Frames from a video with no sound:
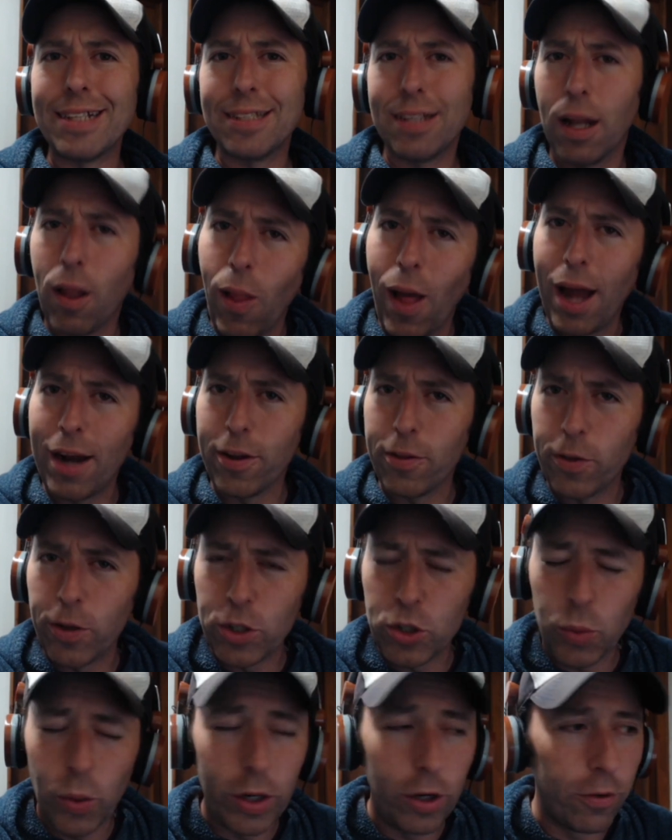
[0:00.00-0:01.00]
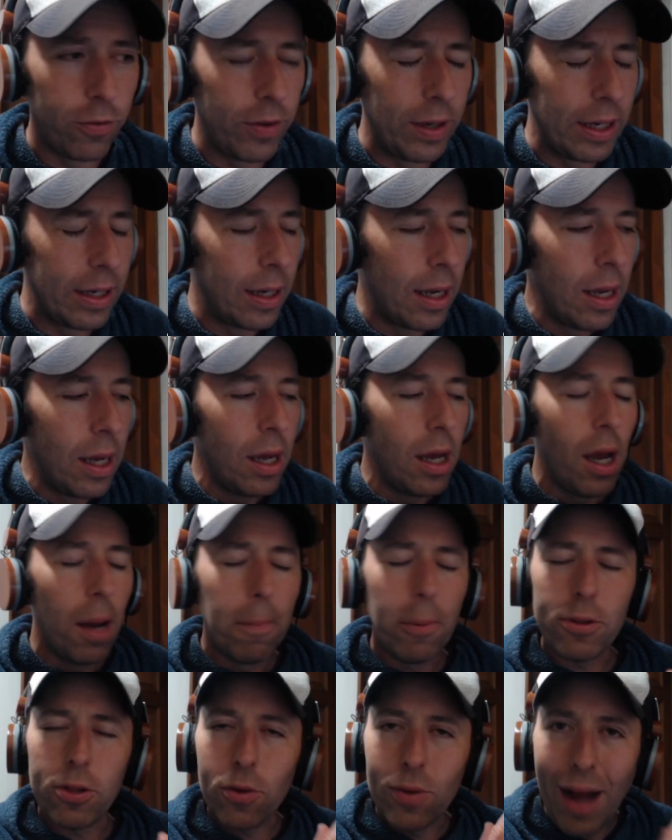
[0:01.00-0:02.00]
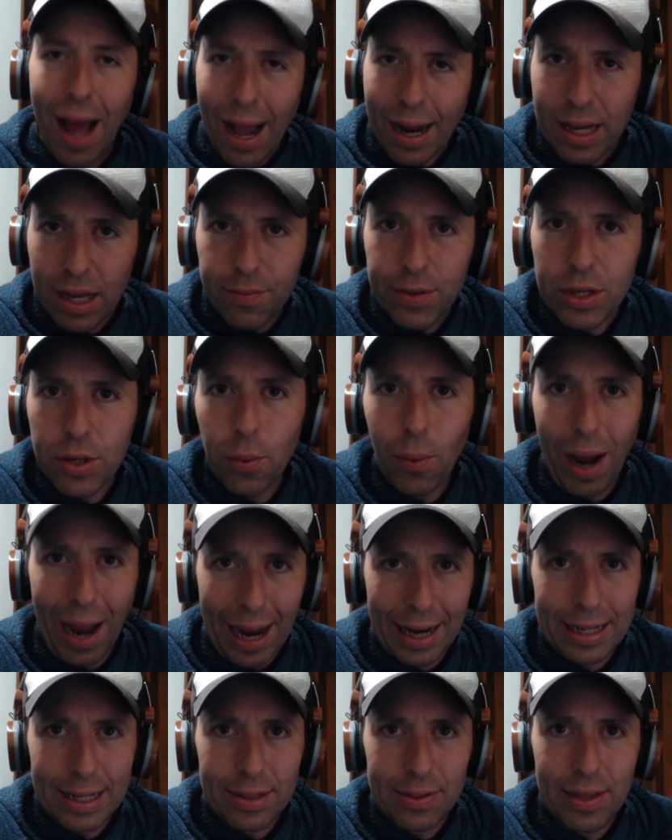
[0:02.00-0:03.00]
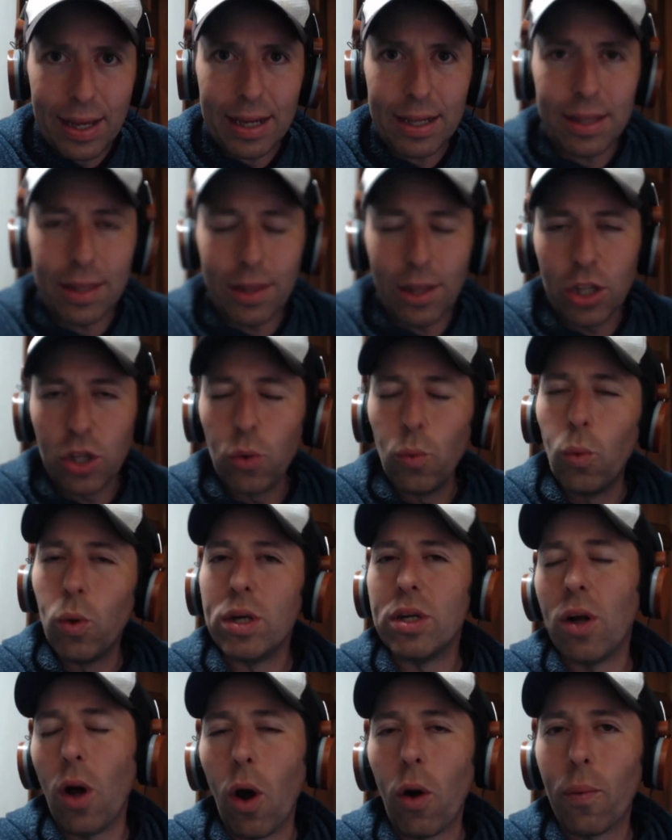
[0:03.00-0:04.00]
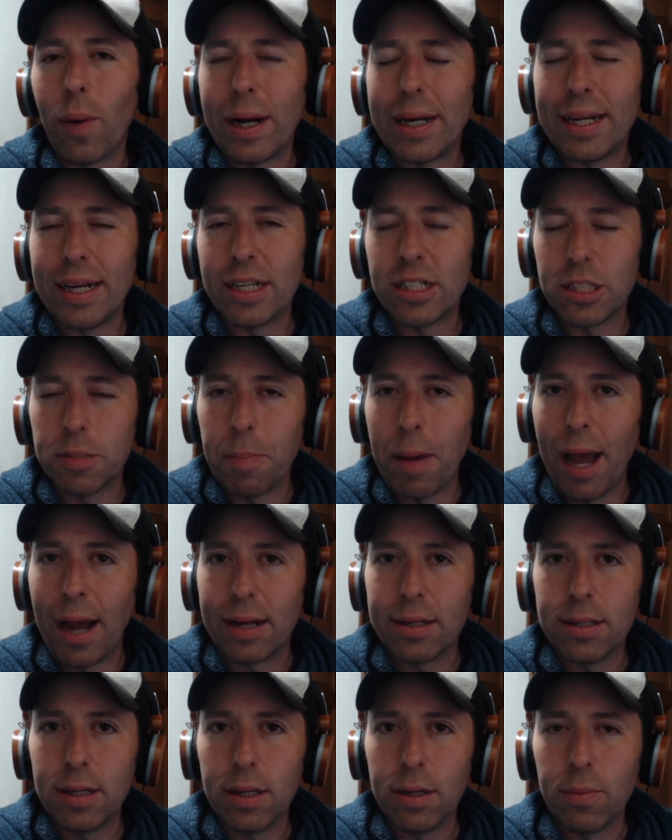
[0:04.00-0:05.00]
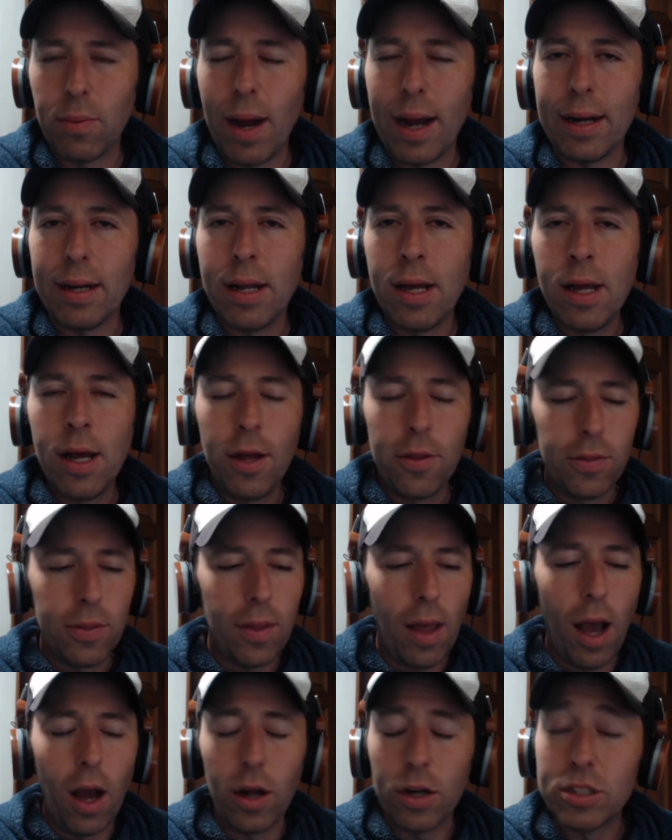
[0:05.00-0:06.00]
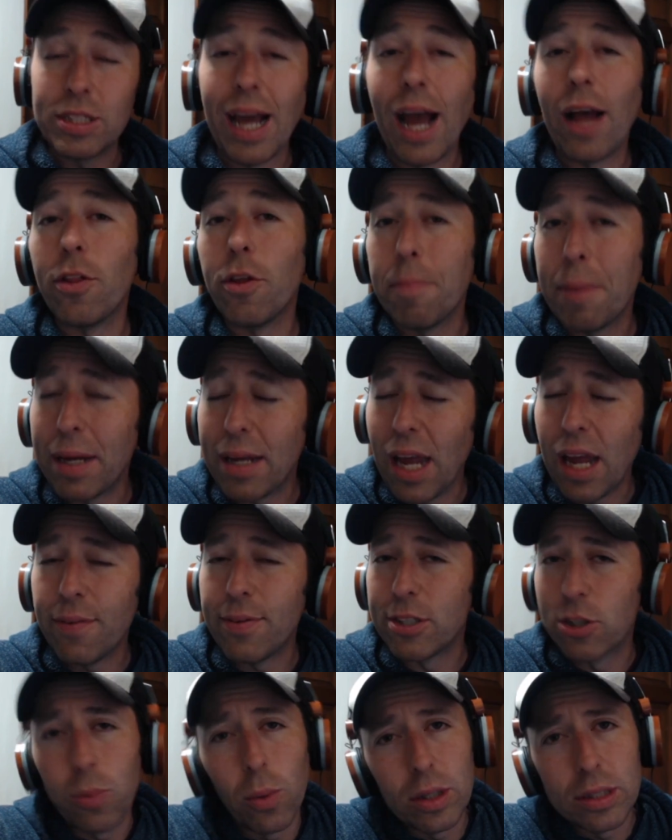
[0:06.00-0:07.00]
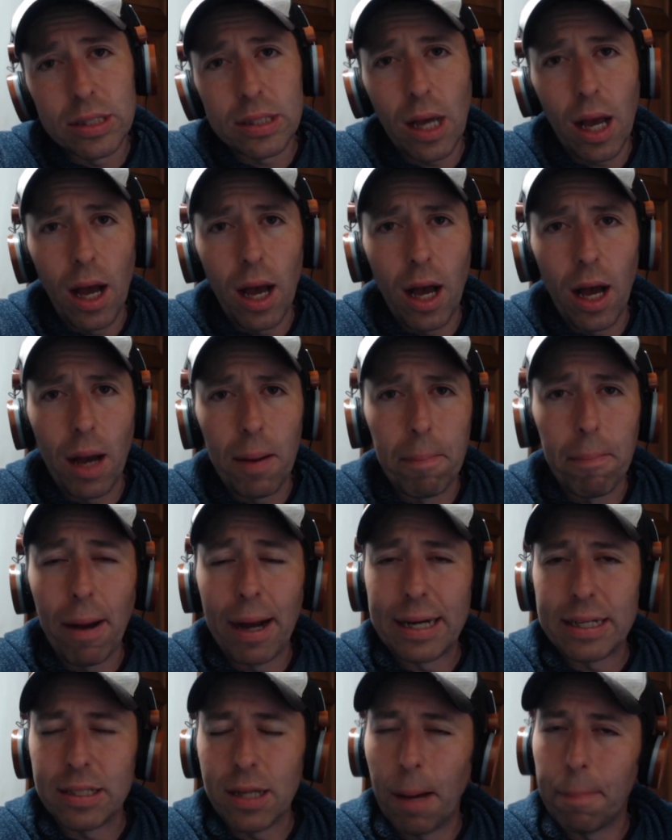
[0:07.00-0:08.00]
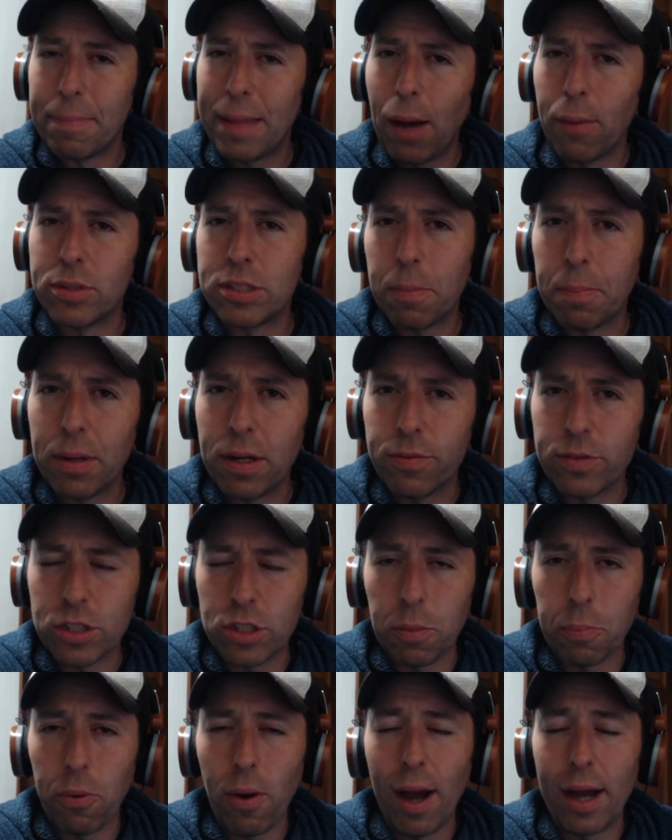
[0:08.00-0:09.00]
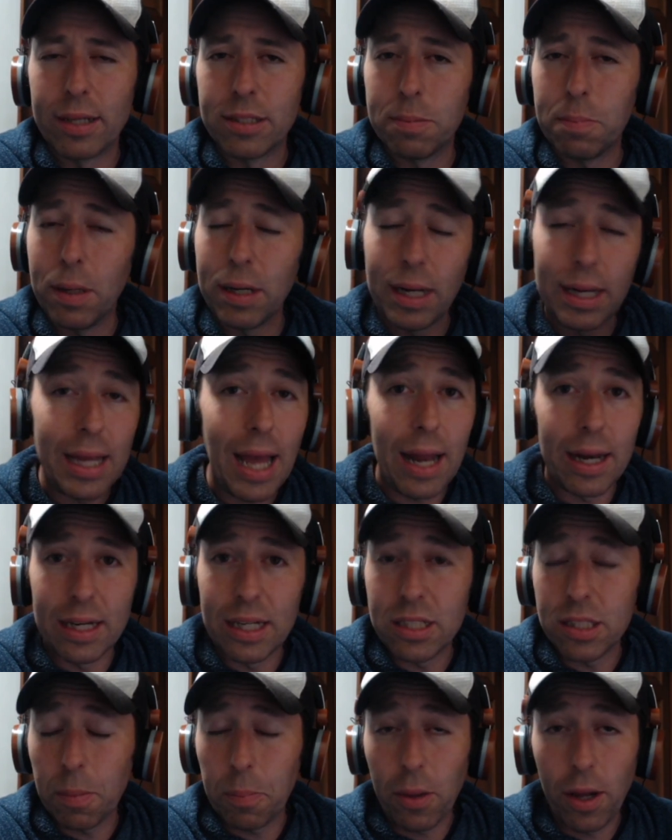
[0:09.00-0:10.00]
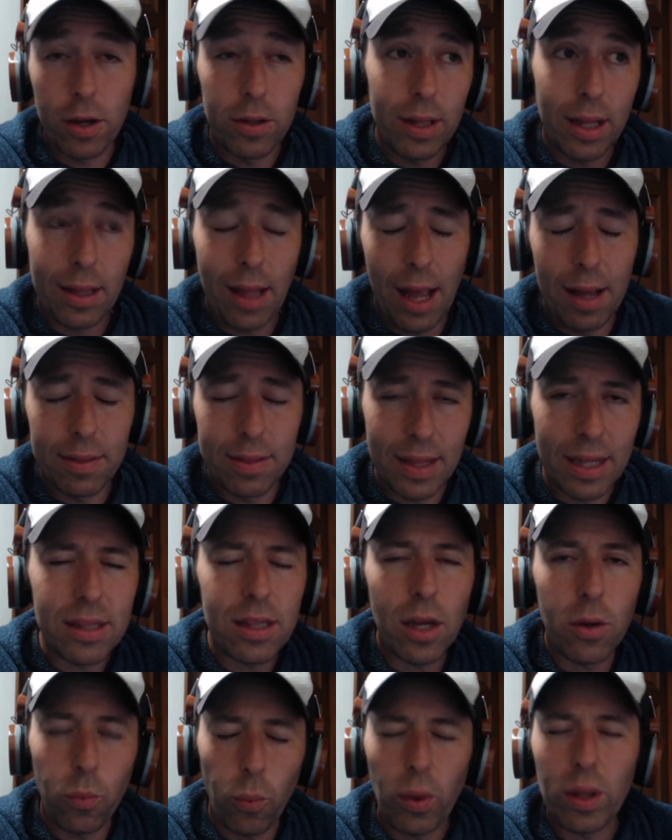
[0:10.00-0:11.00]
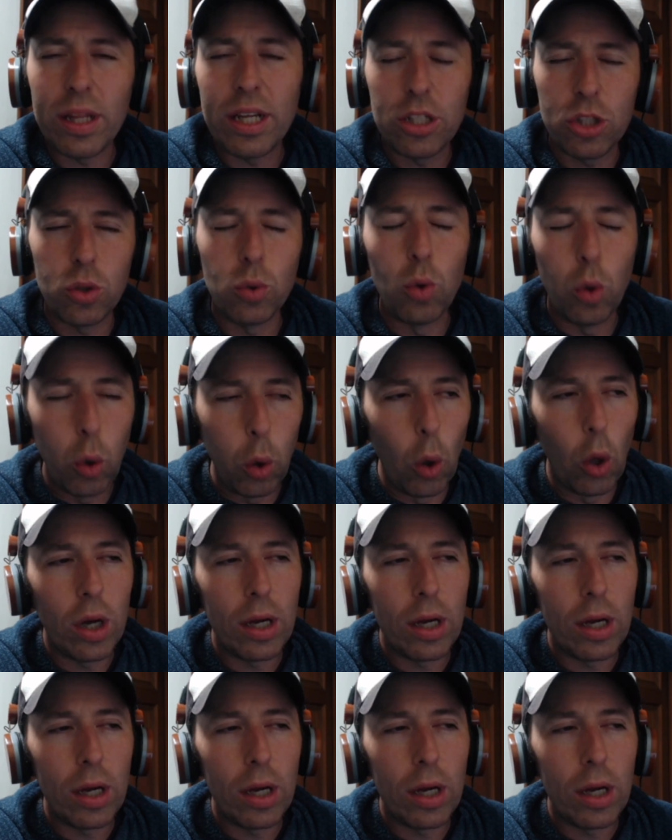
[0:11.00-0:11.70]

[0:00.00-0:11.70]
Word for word: a lot on their Twitter feed, but they're not giving you anything that you wouldn't already expect, right? Uh, Tyler Matakevich was uh, mic'd up. That was a bit of a surprise. But again, he's a player that I think they really do look